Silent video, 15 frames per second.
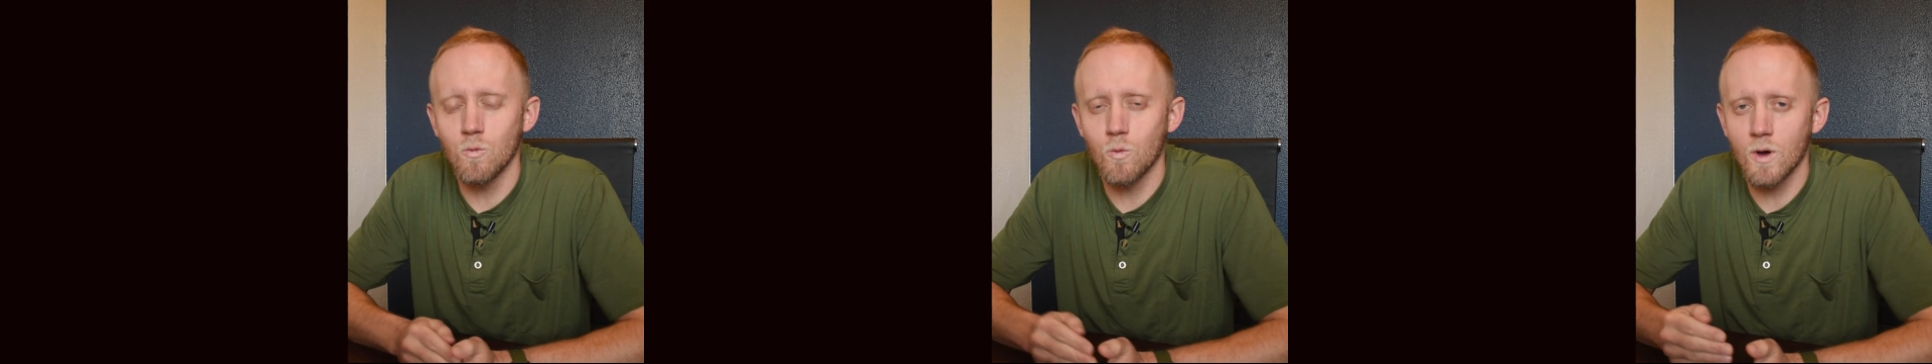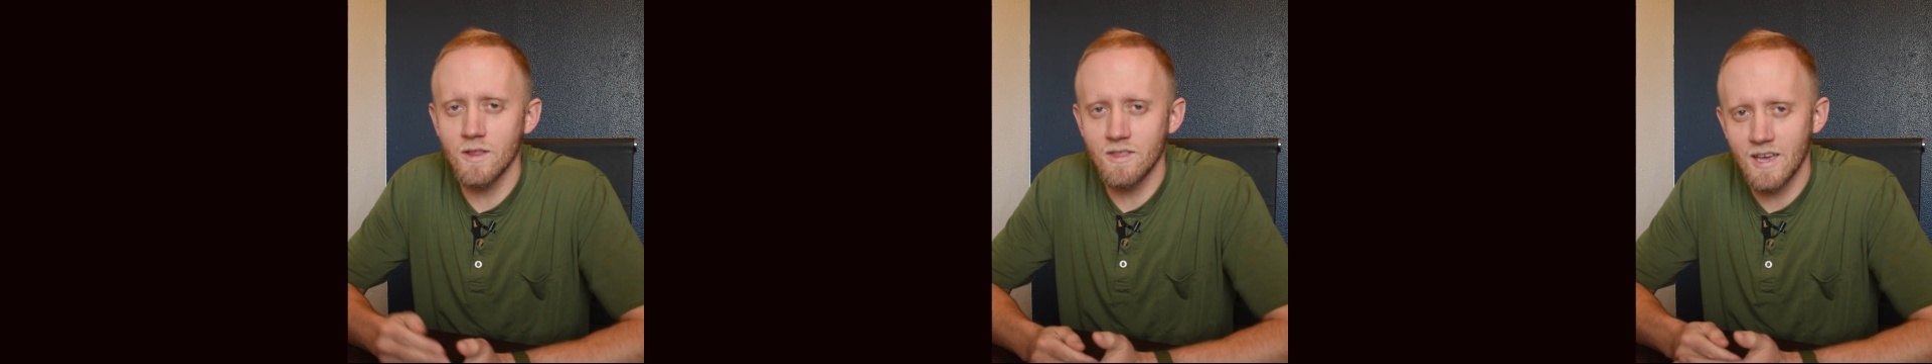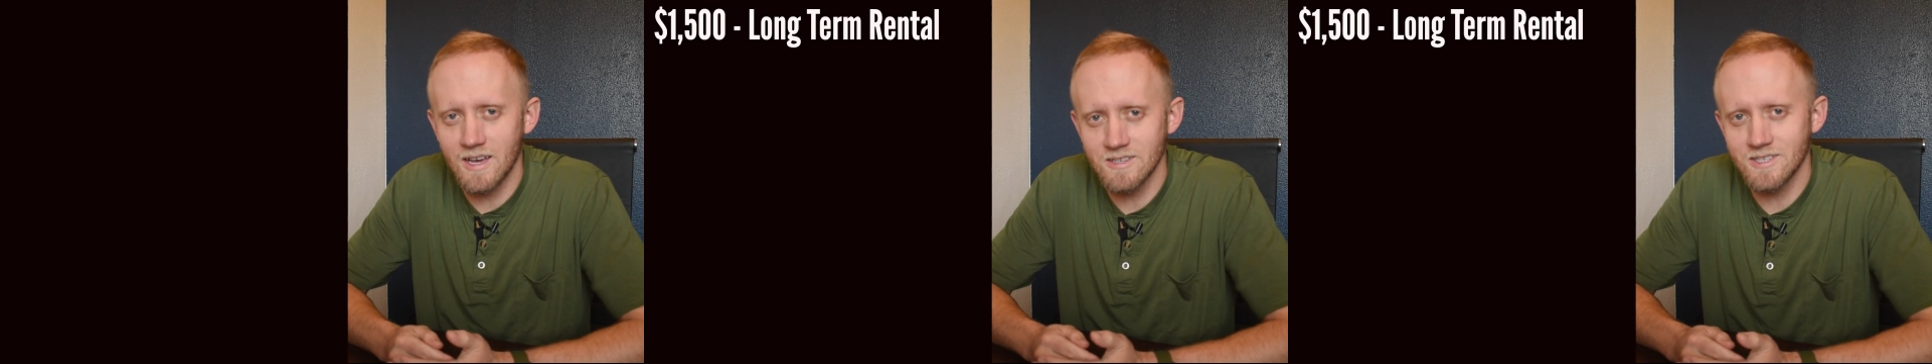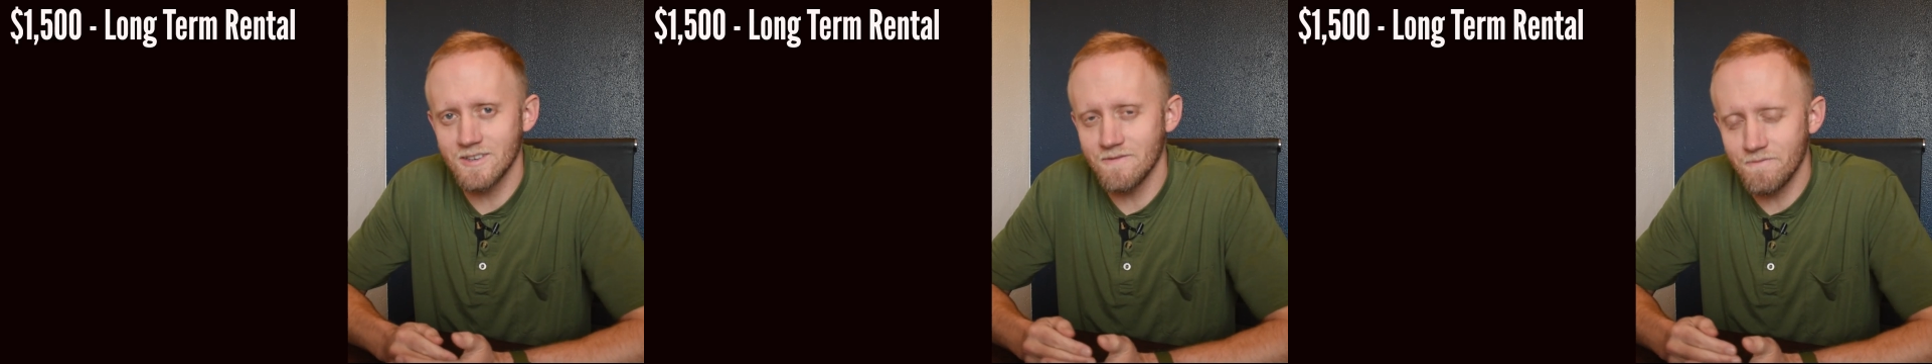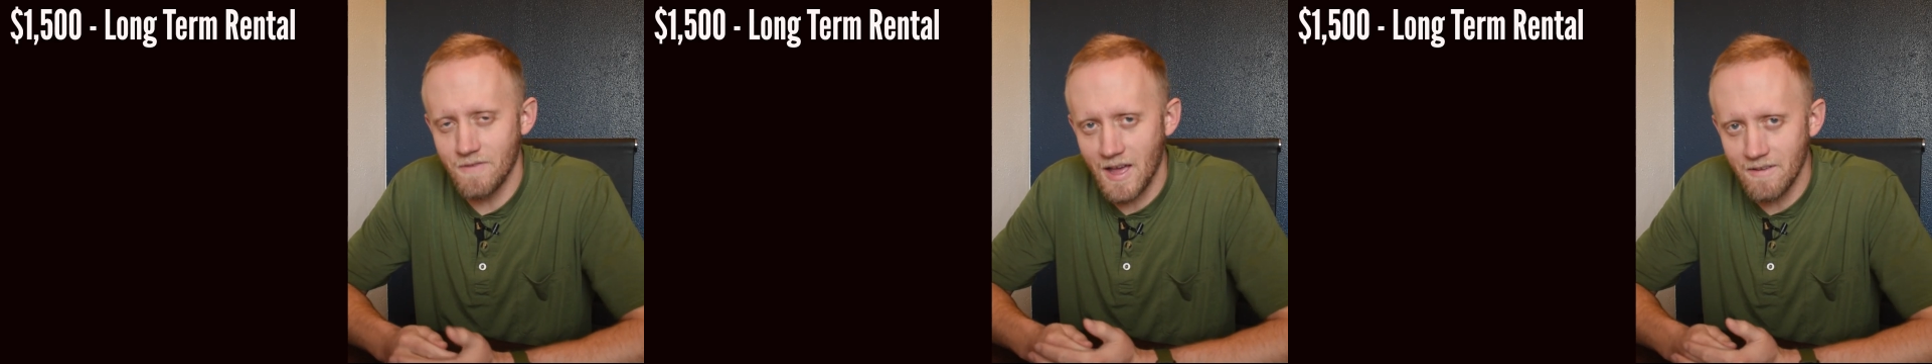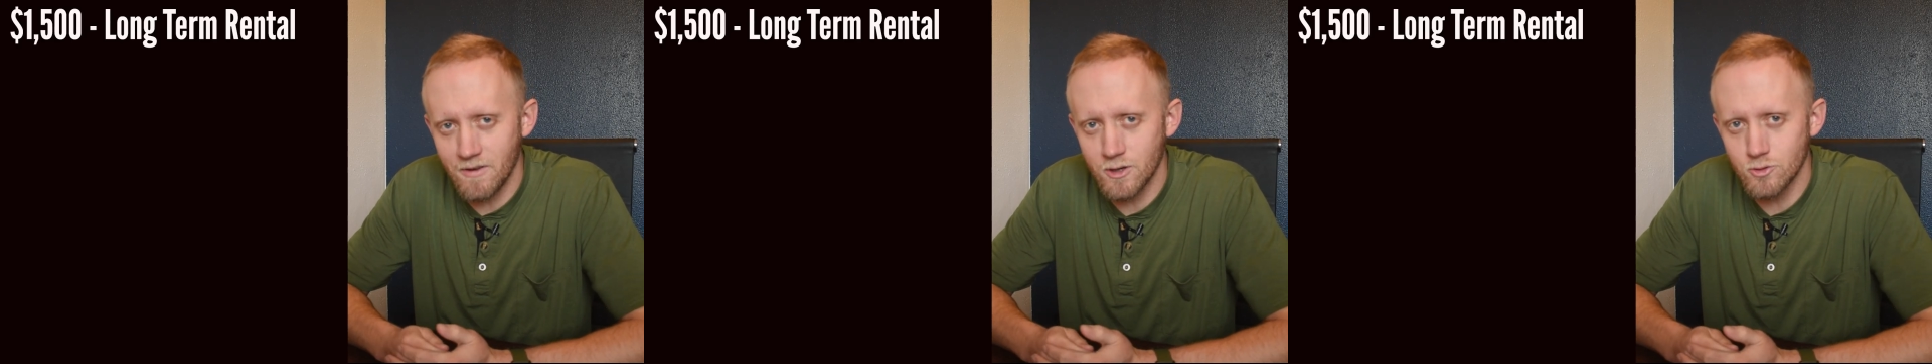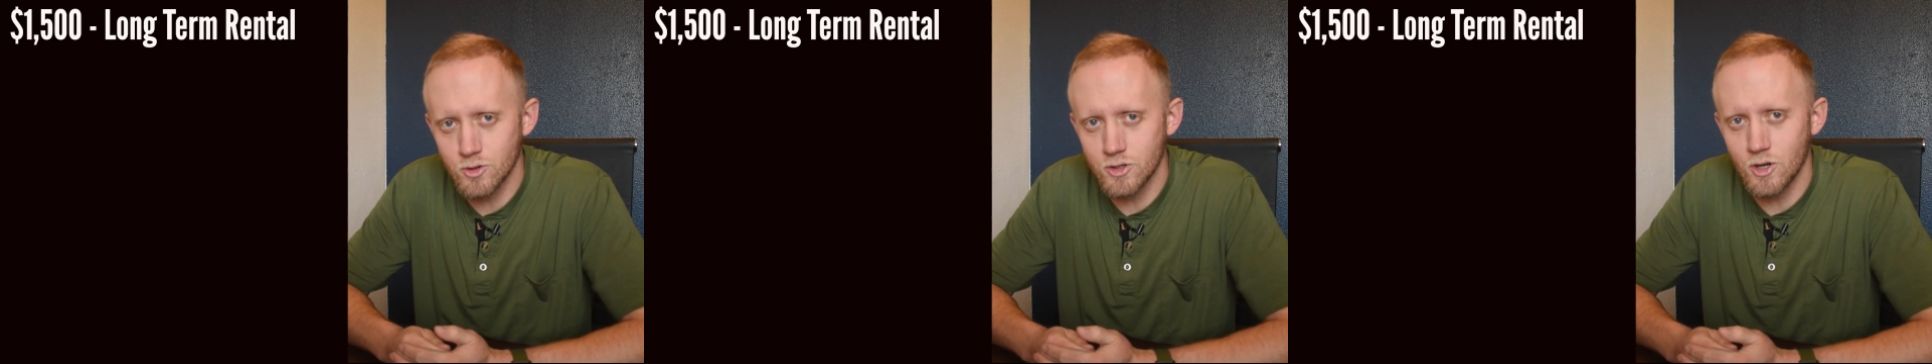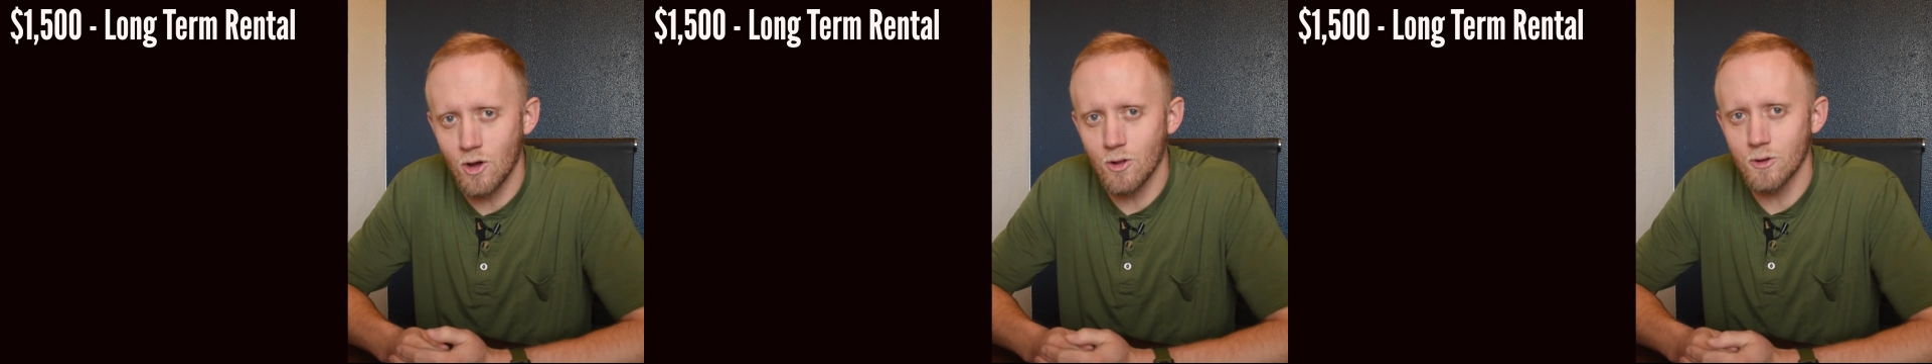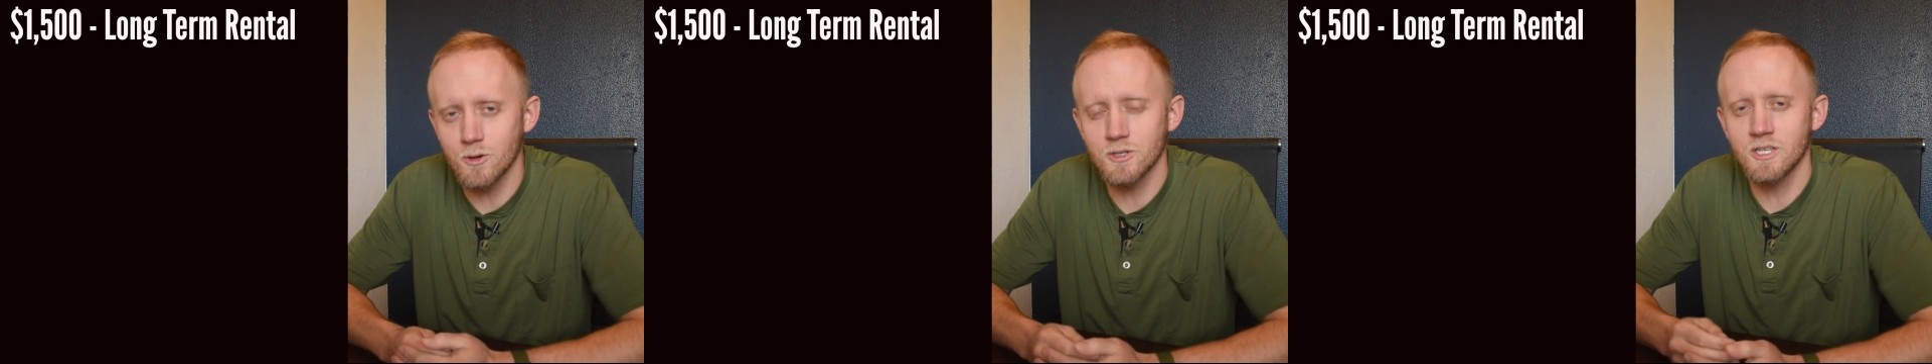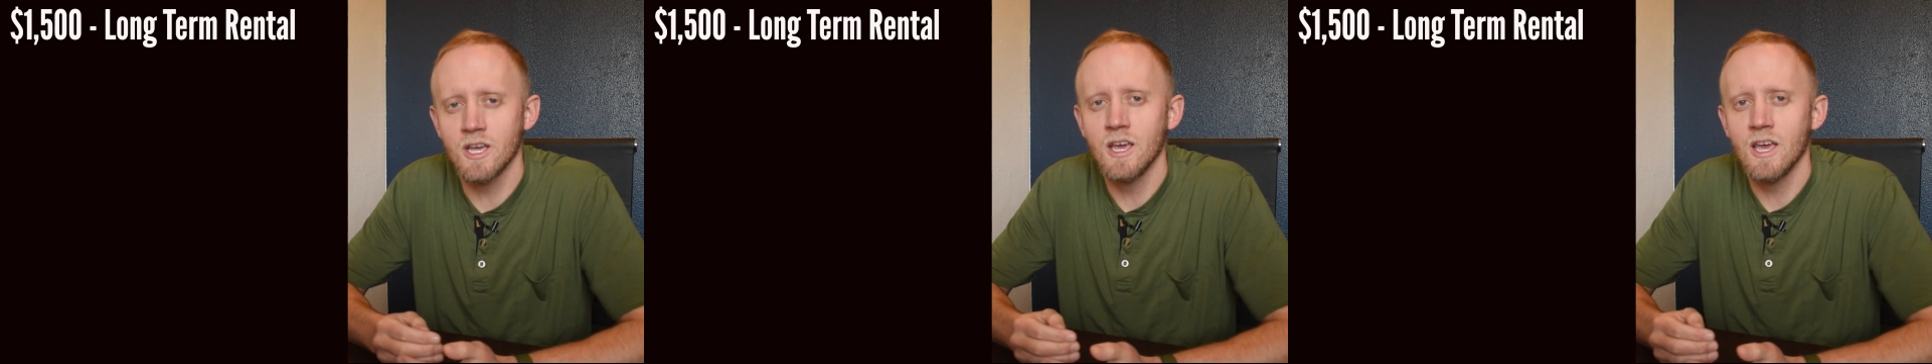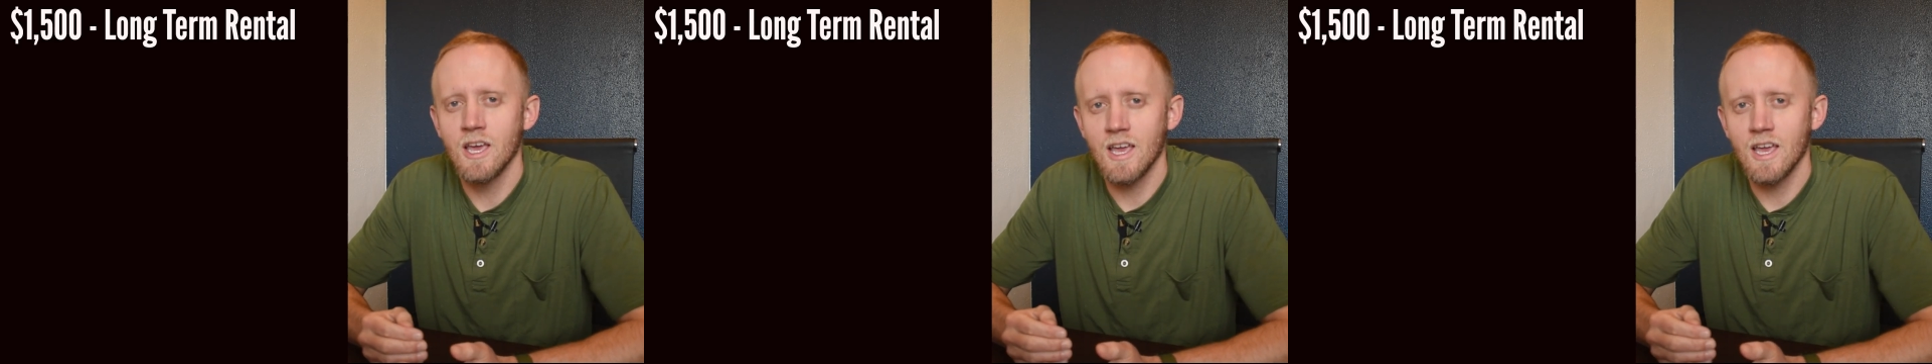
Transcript: $1,500